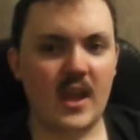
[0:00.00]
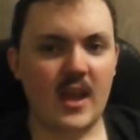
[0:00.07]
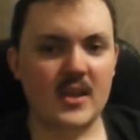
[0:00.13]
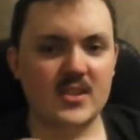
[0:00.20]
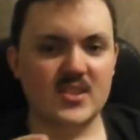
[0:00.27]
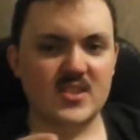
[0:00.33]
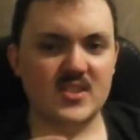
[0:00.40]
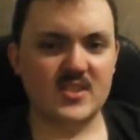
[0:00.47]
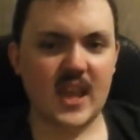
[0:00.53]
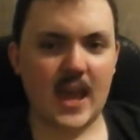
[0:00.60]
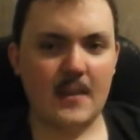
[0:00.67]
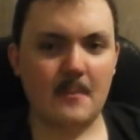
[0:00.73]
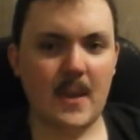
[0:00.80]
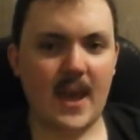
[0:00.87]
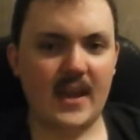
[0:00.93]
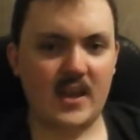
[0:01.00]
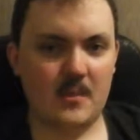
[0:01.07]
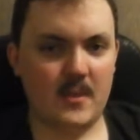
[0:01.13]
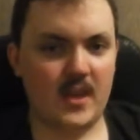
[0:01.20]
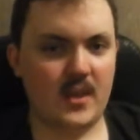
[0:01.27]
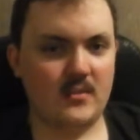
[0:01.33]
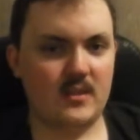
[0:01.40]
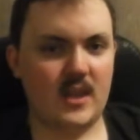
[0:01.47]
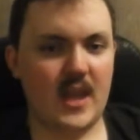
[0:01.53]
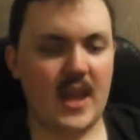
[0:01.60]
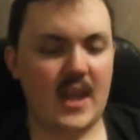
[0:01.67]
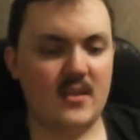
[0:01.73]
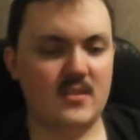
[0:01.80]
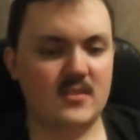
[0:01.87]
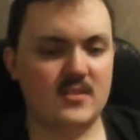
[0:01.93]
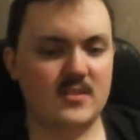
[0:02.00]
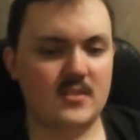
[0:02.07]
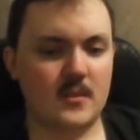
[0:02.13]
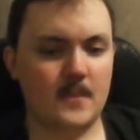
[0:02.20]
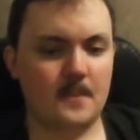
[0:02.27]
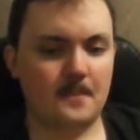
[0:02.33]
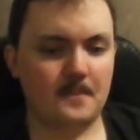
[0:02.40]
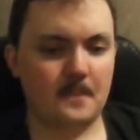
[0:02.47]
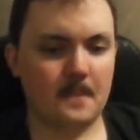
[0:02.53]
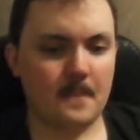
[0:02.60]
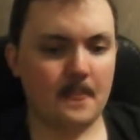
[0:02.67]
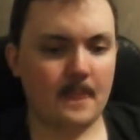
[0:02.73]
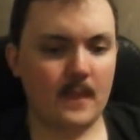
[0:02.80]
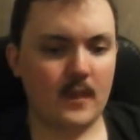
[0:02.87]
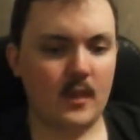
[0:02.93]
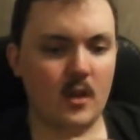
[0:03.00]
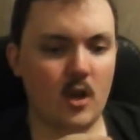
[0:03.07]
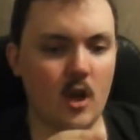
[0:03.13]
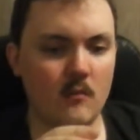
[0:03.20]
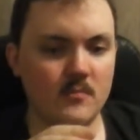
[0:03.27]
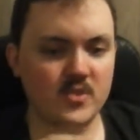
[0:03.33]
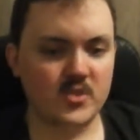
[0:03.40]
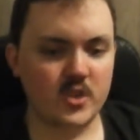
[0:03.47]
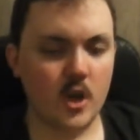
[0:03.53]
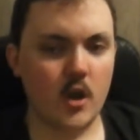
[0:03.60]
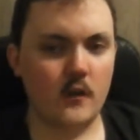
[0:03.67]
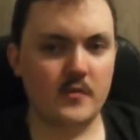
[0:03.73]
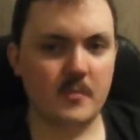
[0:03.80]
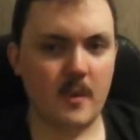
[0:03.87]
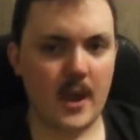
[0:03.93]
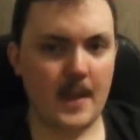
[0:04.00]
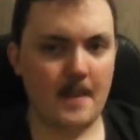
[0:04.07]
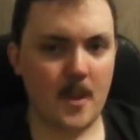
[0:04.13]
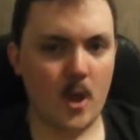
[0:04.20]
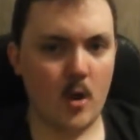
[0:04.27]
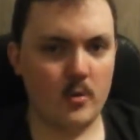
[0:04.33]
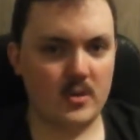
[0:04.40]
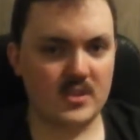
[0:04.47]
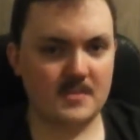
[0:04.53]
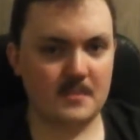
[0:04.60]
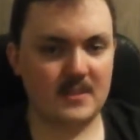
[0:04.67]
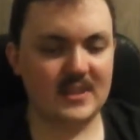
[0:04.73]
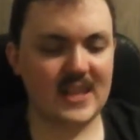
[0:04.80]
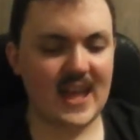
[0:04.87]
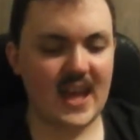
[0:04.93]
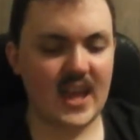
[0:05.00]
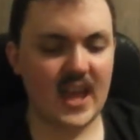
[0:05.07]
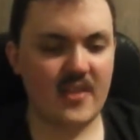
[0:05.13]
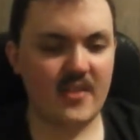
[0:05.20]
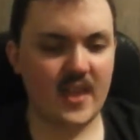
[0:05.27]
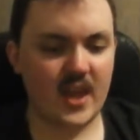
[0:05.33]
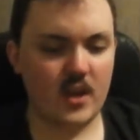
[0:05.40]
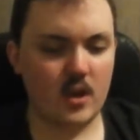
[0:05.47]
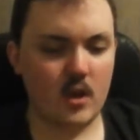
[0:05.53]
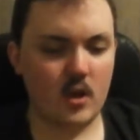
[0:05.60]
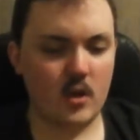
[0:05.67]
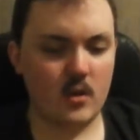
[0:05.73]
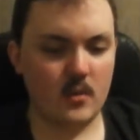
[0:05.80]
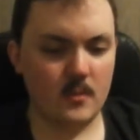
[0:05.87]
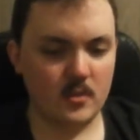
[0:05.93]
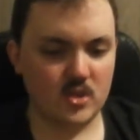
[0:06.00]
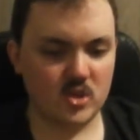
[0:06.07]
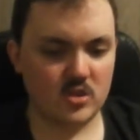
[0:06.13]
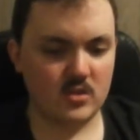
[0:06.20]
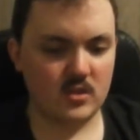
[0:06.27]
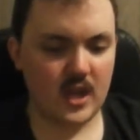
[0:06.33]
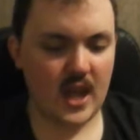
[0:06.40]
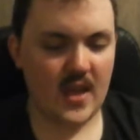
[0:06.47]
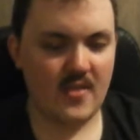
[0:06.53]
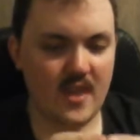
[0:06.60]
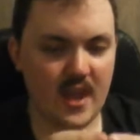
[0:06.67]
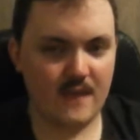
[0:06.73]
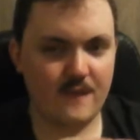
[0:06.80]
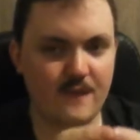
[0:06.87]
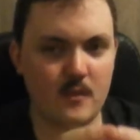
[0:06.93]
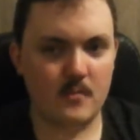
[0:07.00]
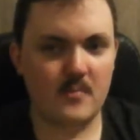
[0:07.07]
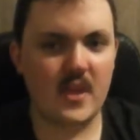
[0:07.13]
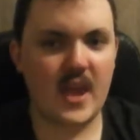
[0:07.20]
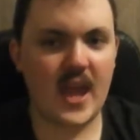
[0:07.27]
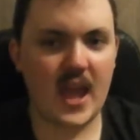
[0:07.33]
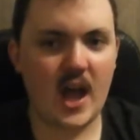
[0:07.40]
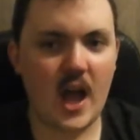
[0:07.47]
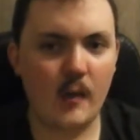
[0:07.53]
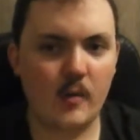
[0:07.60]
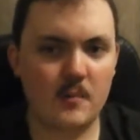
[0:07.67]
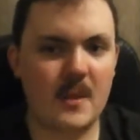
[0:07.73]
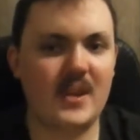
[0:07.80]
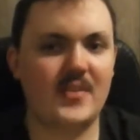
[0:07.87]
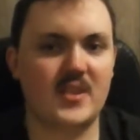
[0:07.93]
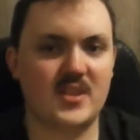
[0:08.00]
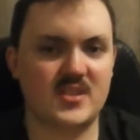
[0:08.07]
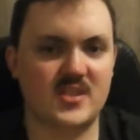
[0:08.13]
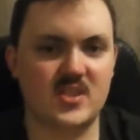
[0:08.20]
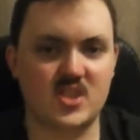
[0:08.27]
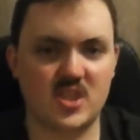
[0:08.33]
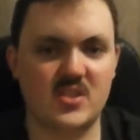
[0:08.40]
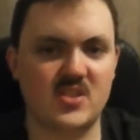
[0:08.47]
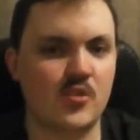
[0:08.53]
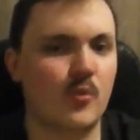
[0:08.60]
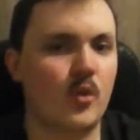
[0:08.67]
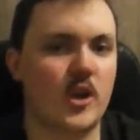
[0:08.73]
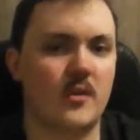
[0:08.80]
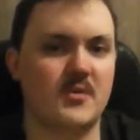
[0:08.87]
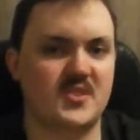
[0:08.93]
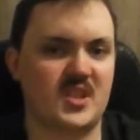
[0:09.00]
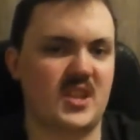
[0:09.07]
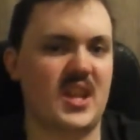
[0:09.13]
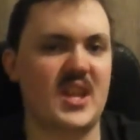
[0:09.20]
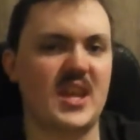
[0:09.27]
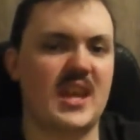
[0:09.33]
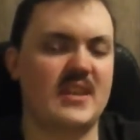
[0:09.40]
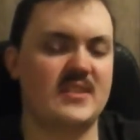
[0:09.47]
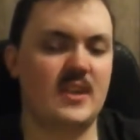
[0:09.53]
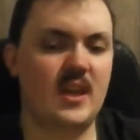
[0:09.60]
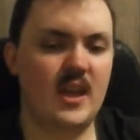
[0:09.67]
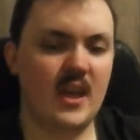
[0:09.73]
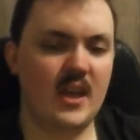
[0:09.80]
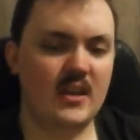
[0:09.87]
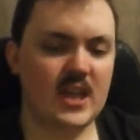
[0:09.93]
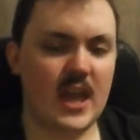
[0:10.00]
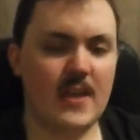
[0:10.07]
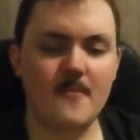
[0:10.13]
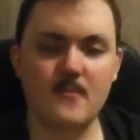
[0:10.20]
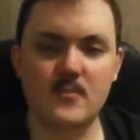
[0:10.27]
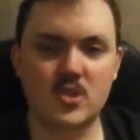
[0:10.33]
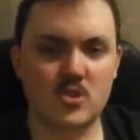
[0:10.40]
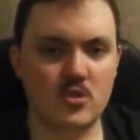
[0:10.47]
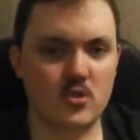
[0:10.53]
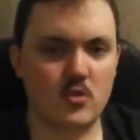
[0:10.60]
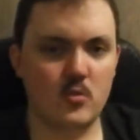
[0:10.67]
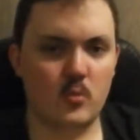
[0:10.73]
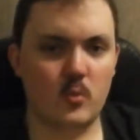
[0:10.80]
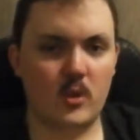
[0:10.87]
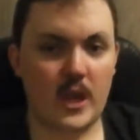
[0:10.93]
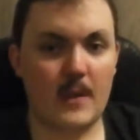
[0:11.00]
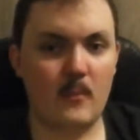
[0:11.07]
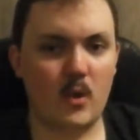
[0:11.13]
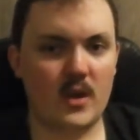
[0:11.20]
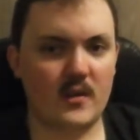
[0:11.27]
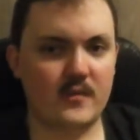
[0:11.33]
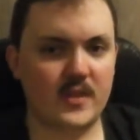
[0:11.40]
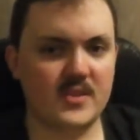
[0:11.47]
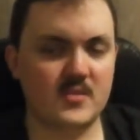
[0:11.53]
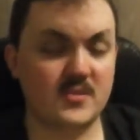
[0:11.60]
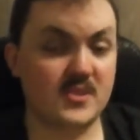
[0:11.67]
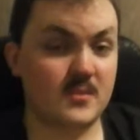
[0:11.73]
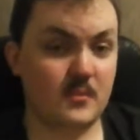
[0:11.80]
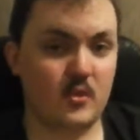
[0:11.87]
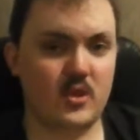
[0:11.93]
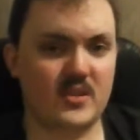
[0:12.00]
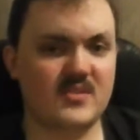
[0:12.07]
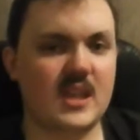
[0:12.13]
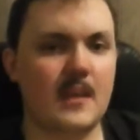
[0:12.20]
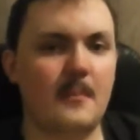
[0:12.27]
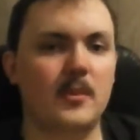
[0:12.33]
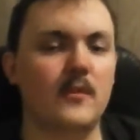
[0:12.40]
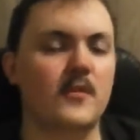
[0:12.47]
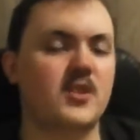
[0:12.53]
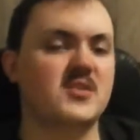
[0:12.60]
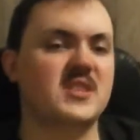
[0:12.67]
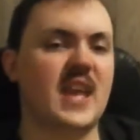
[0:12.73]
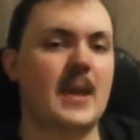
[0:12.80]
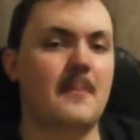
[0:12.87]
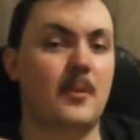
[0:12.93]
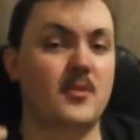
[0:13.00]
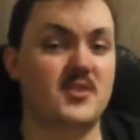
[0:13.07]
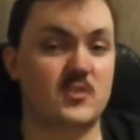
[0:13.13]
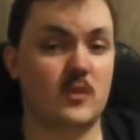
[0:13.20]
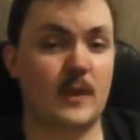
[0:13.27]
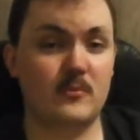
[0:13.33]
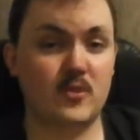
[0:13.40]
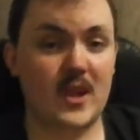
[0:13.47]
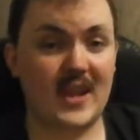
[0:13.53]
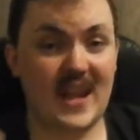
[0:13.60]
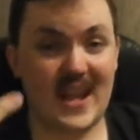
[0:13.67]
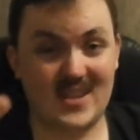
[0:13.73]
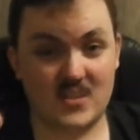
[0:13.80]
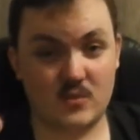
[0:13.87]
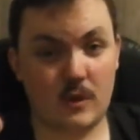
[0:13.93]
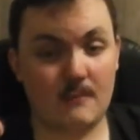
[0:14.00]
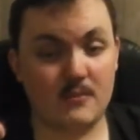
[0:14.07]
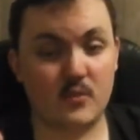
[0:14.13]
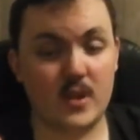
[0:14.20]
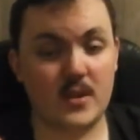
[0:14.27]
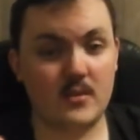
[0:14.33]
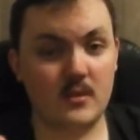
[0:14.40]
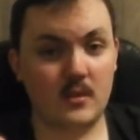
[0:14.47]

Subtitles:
sat back a bit and observed my opponent's play, and then from there I would make the decision as to what I was going to hit. Game 1 of this was a good example of it, because he had both Scrap Dragon and Scrap Twin.